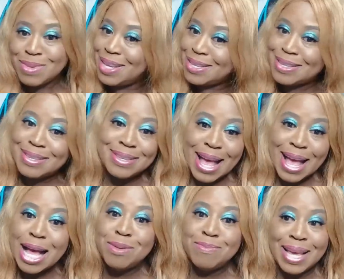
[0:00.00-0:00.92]
It's
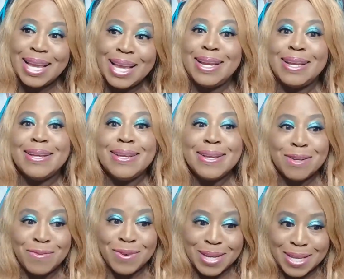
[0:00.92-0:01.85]
not made
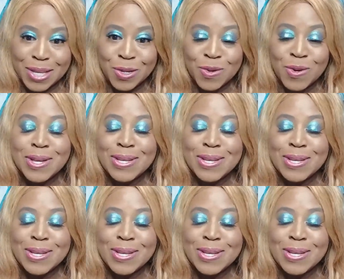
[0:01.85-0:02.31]
for you.